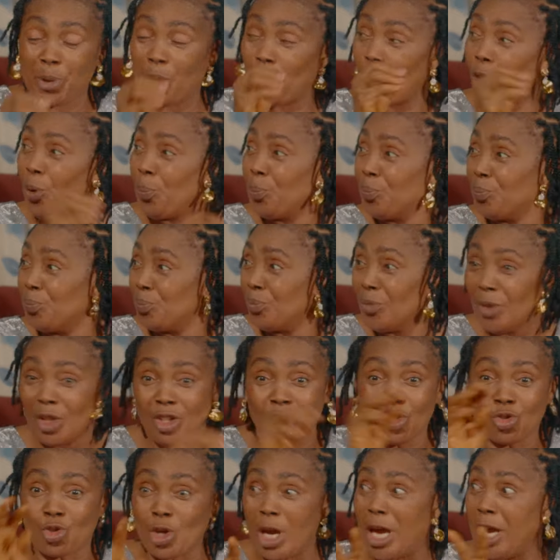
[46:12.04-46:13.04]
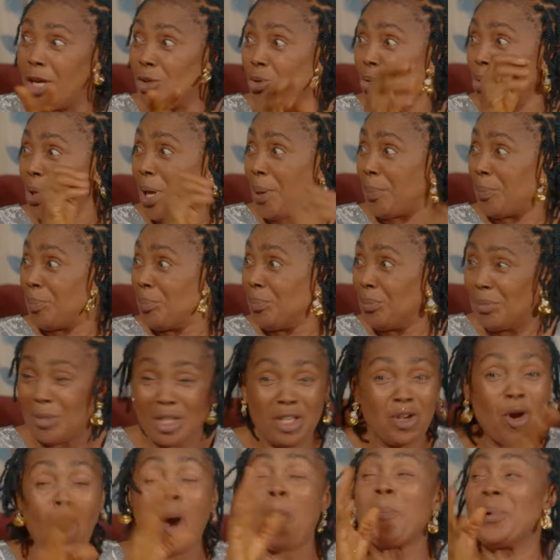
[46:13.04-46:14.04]
piolo. You chop ejuna.
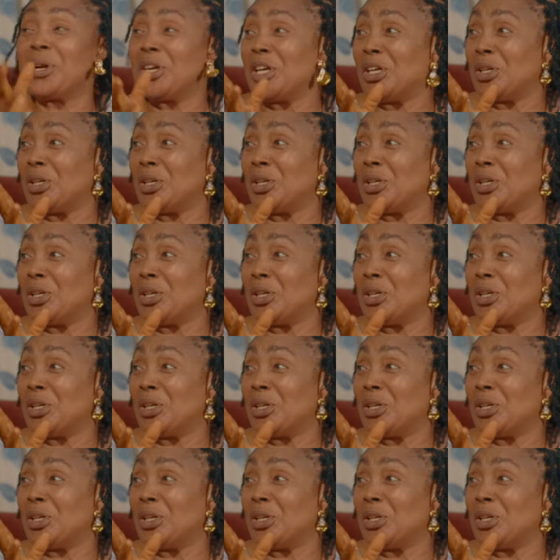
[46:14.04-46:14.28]
You hop on